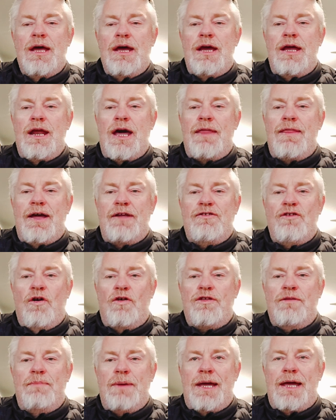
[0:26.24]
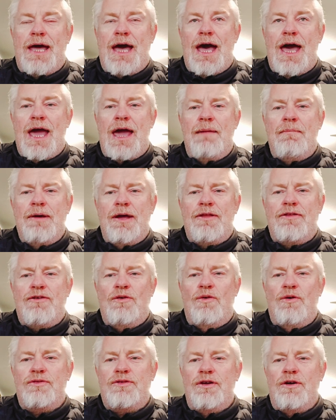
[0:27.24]
you know, they talked a big game,
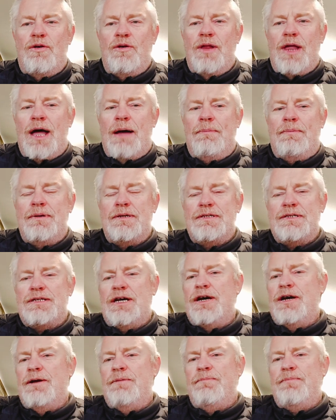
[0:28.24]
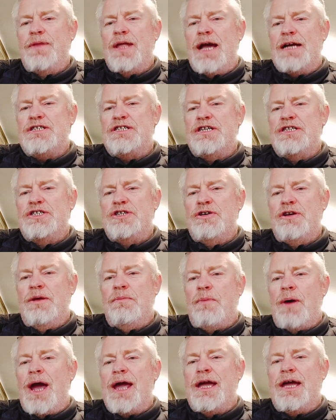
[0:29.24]
talked it all up. So actually during the
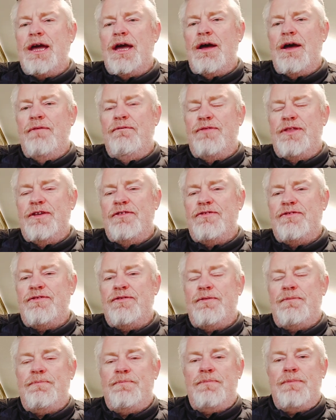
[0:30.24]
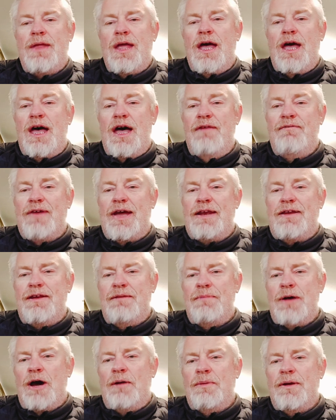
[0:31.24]
break of this event
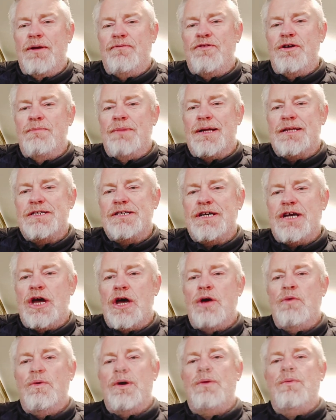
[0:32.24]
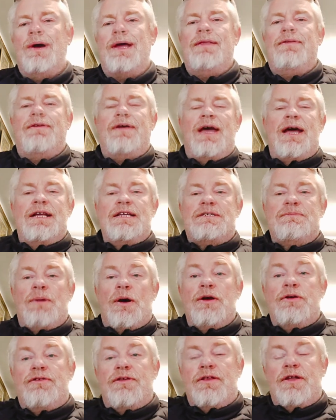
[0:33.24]
in Melbourne a few months ago, we went and
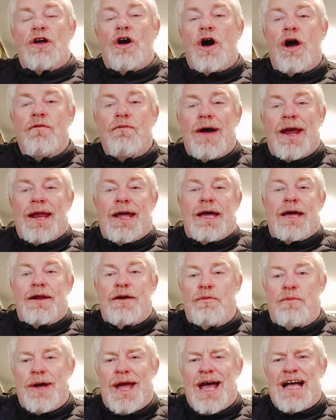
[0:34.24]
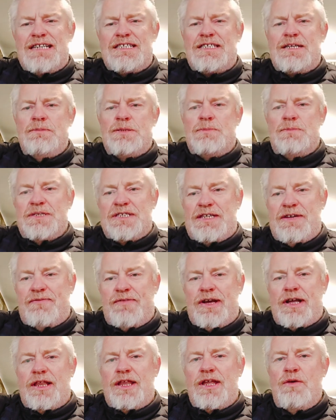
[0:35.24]
spoke to the guy running it, and we asked him
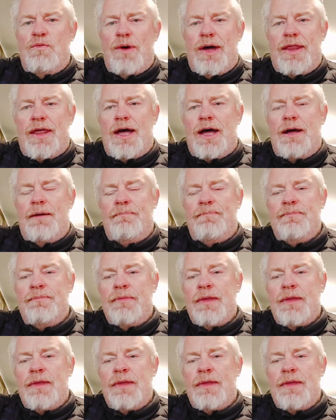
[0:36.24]
specifically whether